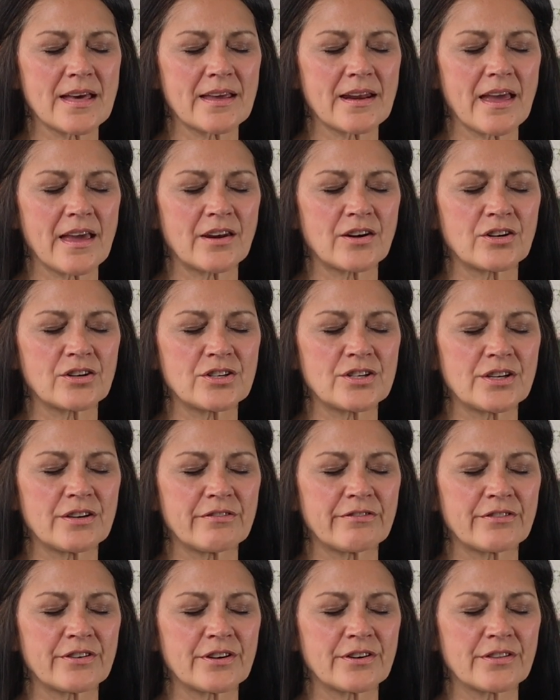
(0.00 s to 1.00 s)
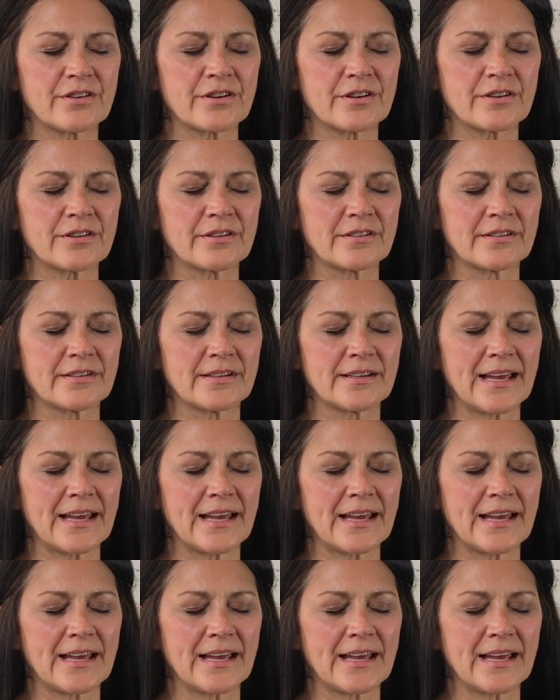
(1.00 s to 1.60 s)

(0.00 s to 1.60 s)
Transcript: that energy further